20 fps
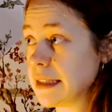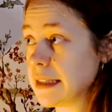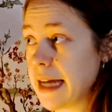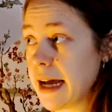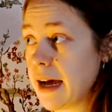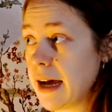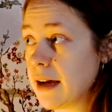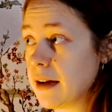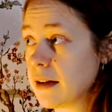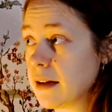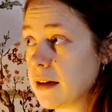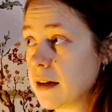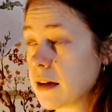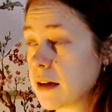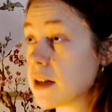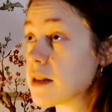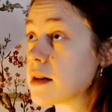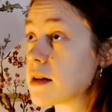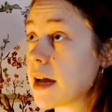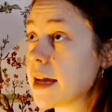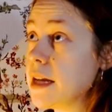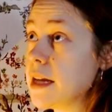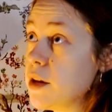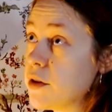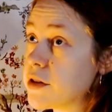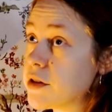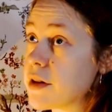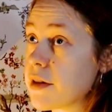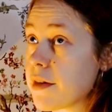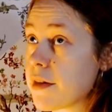Yeah, because I
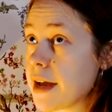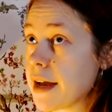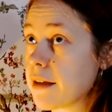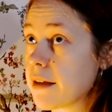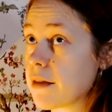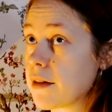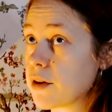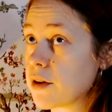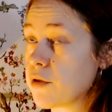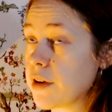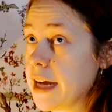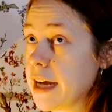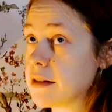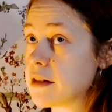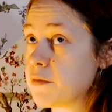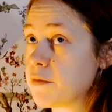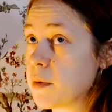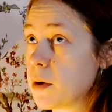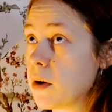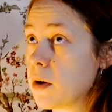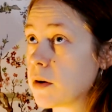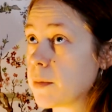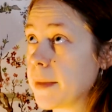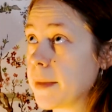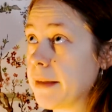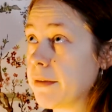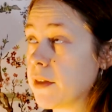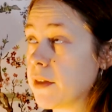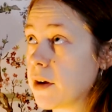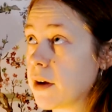used to think that creative block
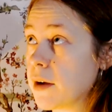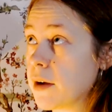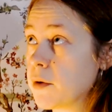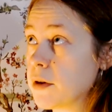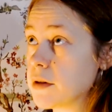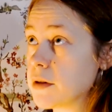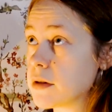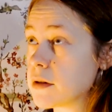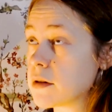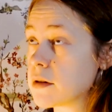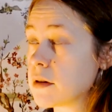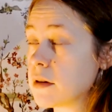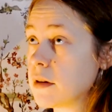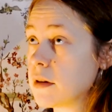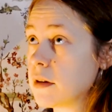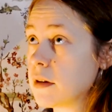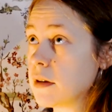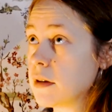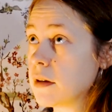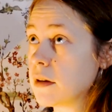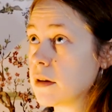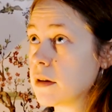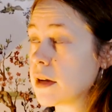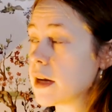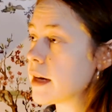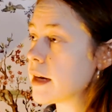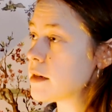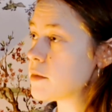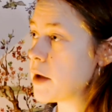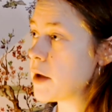meant that I was...
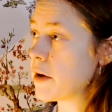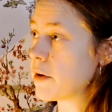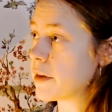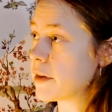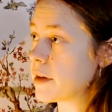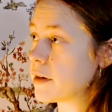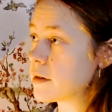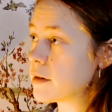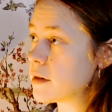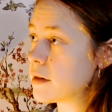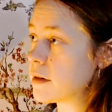Can I swear on this?